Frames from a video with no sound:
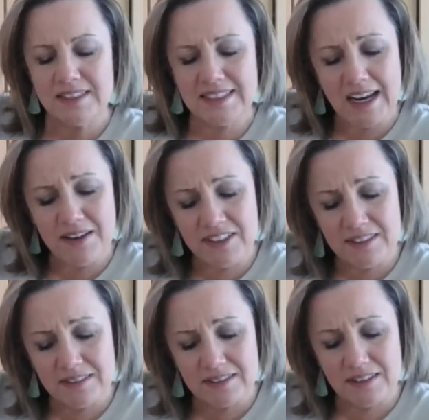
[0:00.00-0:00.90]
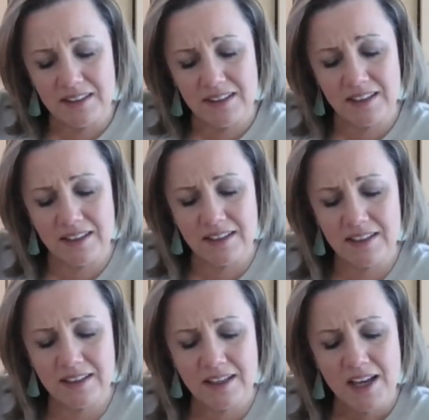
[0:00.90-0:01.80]
"David,
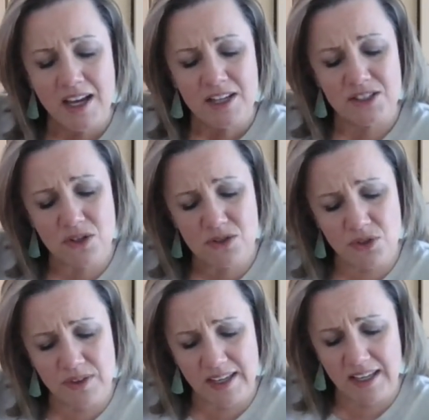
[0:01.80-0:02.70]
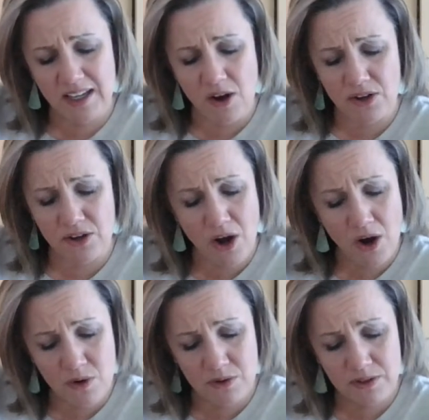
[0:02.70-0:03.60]
don't you think he ought to
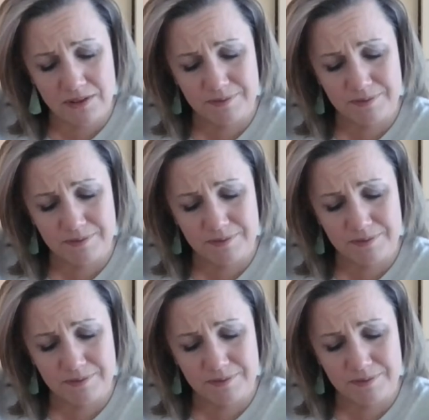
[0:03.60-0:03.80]
go?